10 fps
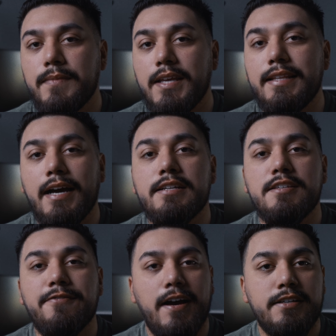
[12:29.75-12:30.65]
and that
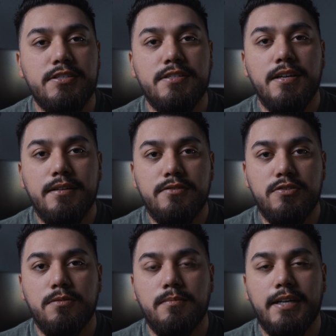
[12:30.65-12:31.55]
is fast
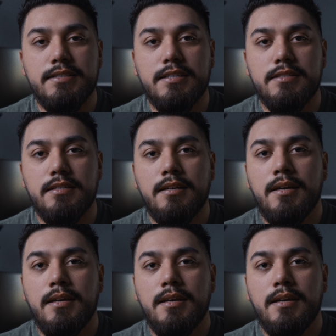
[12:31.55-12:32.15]
zoom lenses.